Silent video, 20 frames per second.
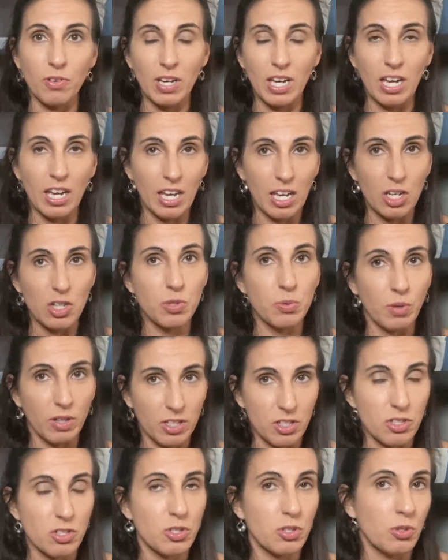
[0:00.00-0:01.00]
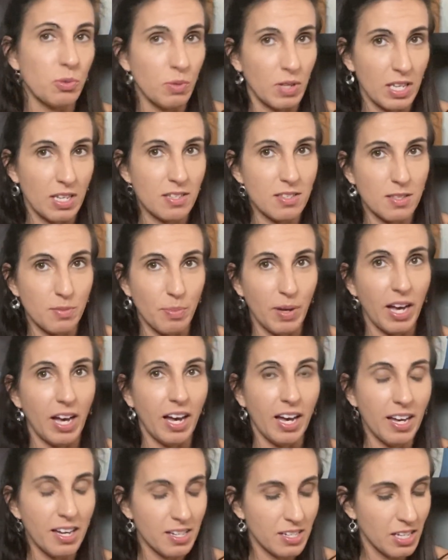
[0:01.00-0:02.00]
each one is 2 weeks
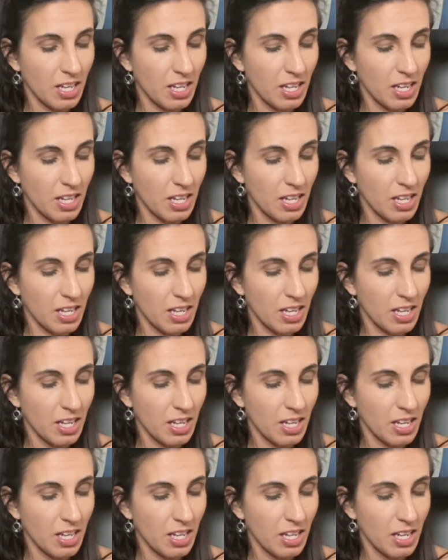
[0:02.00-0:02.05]
apart.